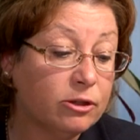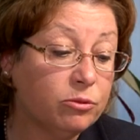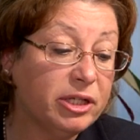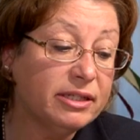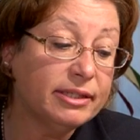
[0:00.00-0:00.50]

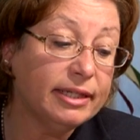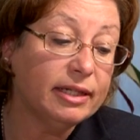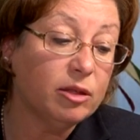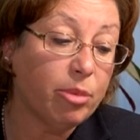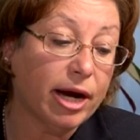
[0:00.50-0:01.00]
So we can see
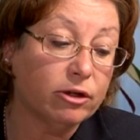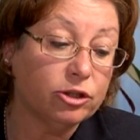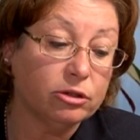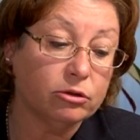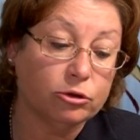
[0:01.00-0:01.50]
that the
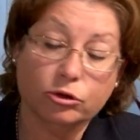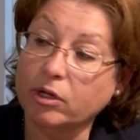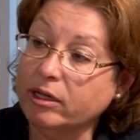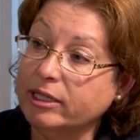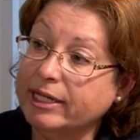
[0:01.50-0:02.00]
parishes are
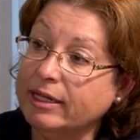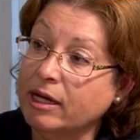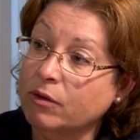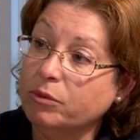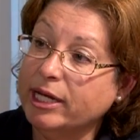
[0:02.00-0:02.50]

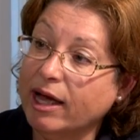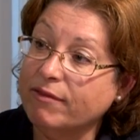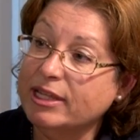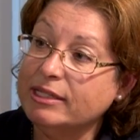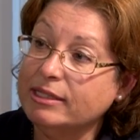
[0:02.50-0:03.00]
struggling. We
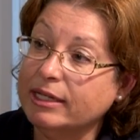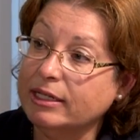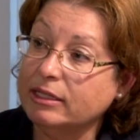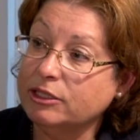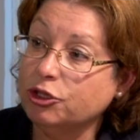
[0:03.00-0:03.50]
have this
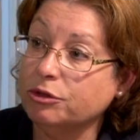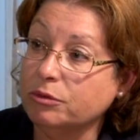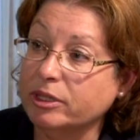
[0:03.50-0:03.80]
issue